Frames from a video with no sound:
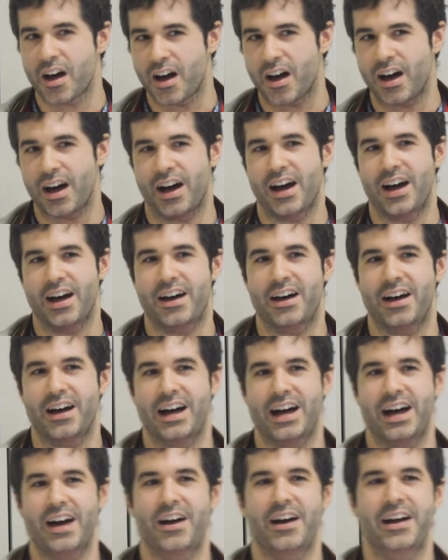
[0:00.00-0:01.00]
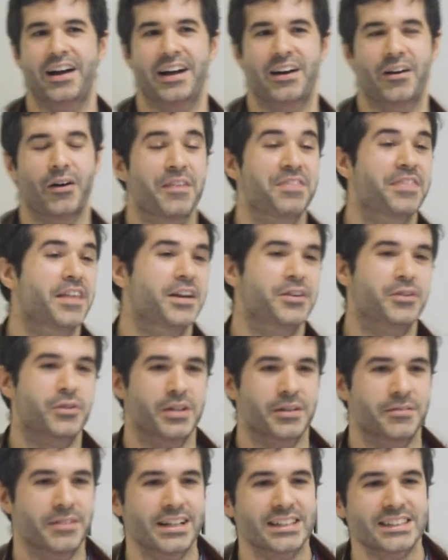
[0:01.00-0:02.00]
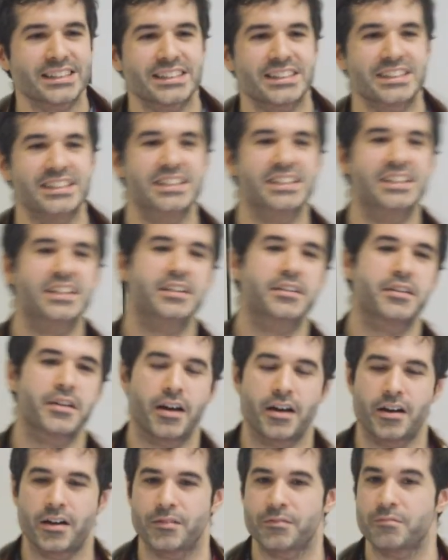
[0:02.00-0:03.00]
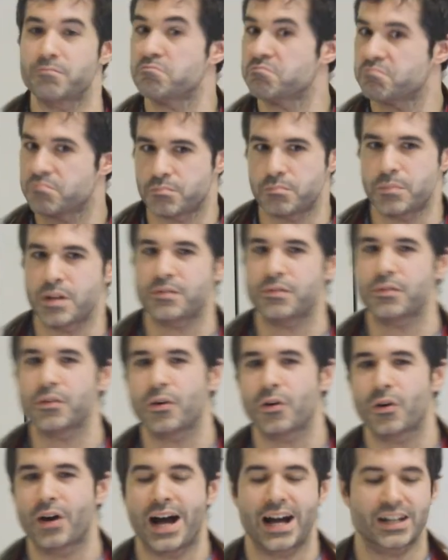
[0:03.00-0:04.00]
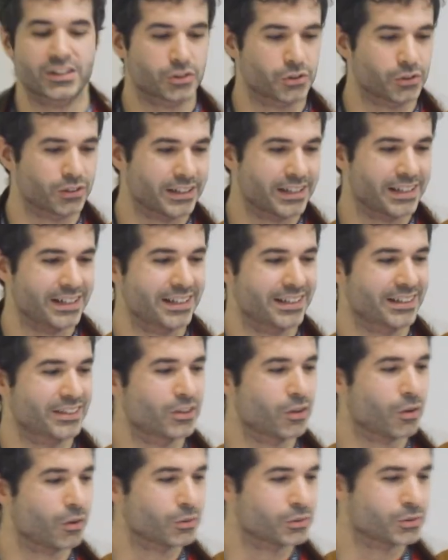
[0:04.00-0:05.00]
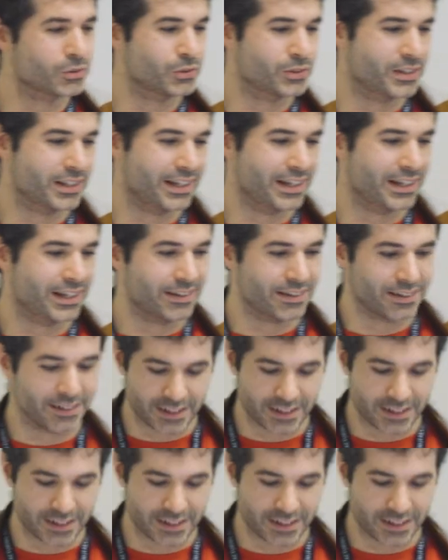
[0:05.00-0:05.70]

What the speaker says: at their university before actually go to the